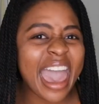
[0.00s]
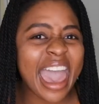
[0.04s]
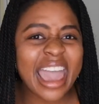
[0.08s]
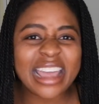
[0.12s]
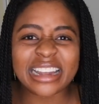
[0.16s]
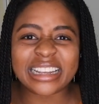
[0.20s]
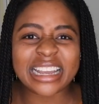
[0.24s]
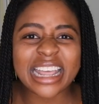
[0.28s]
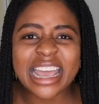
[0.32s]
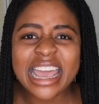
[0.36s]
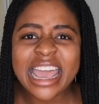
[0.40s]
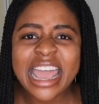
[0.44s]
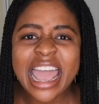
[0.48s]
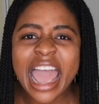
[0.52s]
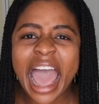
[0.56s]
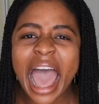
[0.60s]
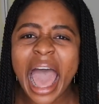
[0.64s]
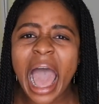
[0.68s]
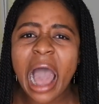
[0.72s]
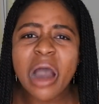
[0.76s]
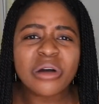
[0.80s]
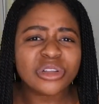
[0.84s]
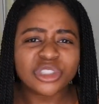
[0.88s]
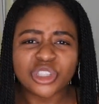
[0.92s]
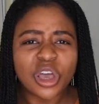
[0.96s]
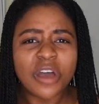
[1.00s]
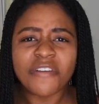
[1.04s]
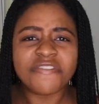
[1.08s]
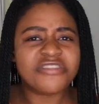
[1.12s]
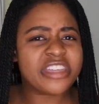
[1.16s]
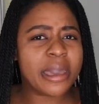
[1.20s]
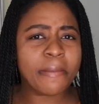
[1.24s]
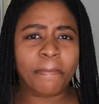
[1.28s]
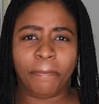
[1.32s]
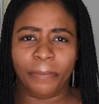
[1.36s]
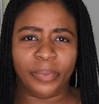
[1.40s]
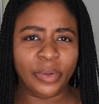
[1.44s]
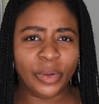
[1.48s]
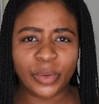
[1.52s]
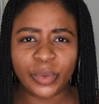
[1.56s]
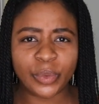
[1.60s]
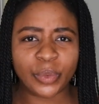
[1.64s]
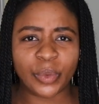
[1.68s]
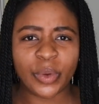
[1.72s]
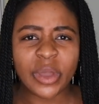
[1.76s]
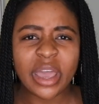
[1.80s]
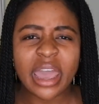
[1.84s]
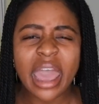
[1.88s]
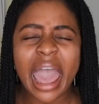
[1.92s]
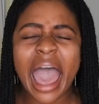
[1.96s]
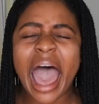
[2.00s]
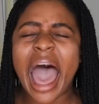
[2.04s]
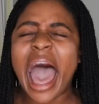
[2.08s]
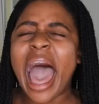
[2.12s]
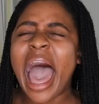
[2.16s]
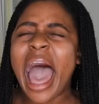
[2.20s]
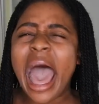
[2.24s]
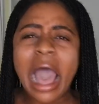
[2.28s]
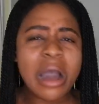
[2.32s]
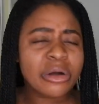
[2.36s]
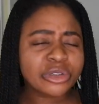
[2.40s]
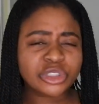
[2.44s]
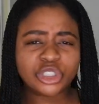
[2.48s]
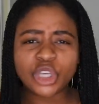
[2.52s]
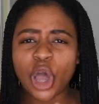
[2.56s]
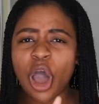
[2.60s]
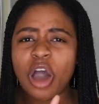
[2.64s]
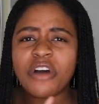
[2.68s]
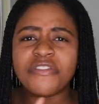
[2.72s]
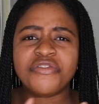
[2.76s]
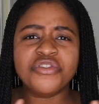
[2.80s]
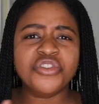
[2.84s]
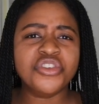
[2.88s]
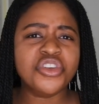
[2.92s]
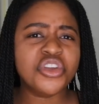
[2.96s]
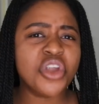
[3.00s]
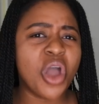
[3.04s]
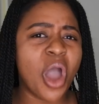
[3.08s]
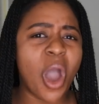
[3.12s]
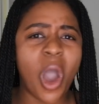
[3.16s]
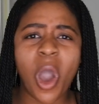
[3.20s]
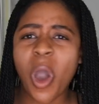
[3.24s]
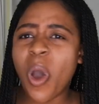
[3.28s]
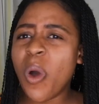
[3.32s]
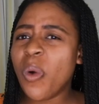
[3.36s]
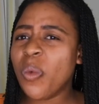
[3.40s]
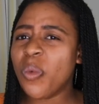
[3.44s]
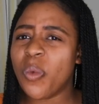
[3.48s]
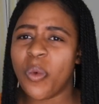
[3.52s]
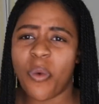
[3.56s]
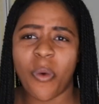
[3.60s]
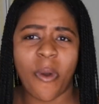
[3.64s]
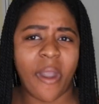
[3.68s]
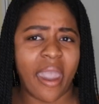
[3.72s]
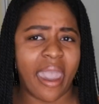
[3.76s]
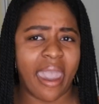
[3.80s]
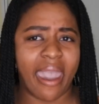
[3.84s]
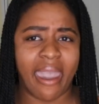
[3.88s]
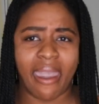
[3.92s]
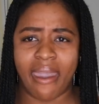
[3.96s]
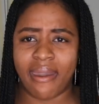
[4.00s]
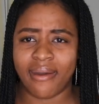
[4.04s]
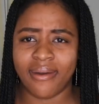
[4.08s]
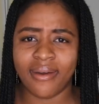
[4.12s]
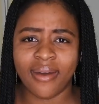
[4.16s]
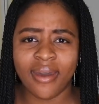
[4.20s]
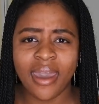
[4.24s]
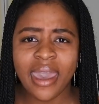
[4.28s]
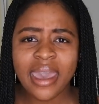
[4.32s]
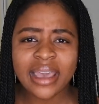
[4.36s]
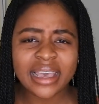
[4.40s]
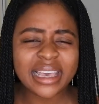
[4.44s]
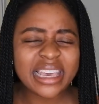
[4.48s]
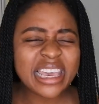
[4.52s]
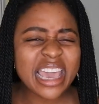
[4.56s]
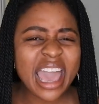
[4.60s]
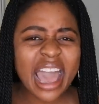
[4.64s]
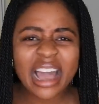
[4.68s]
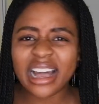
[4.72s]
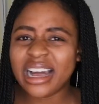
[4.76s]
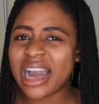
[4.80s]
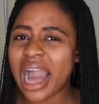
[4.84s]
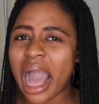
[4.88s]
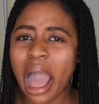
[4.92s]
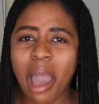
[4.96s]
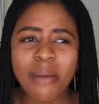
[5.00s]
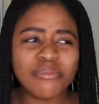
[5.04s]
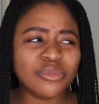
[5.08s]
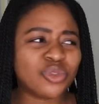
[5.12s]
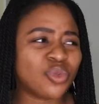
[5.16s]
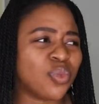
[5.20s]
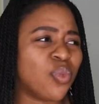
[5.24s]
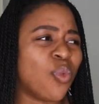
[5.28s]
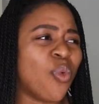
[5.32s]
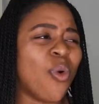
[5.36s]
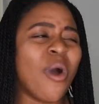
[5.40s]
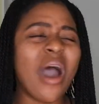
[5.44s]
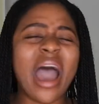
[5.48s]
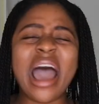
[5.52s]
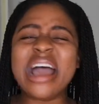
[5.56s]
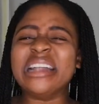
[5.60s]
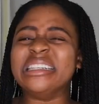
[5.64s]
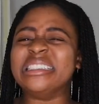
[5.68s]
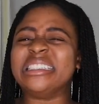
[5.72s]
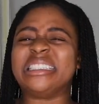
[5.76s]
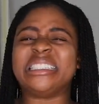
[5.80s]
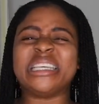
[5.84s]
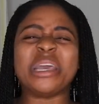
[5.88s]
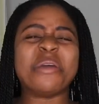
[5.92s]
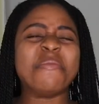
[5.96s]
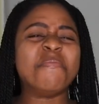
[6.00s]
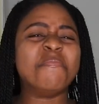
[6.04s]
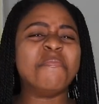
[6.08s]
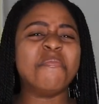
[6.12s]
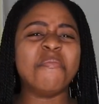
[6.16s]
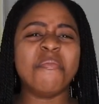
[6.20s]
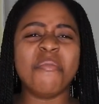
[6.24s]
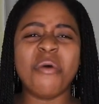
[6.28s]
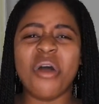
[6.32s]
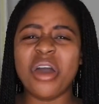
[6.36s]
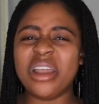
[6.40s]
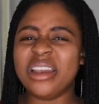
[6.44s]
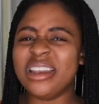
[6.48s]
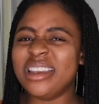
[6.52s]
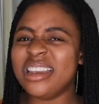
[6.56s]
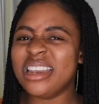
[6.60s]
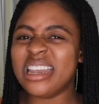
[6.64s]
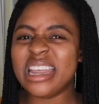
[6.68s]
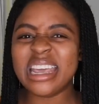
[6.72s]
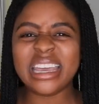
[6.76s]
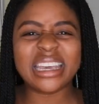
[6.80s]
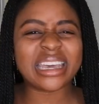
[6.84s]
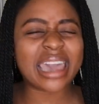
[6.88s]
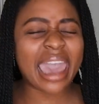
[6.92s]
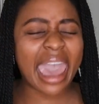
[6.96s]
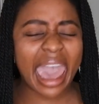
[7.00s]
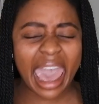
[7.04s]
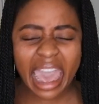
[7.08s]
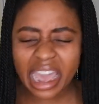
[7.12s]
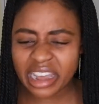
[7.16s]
out of the blue, out of nowhere, here comes one demonic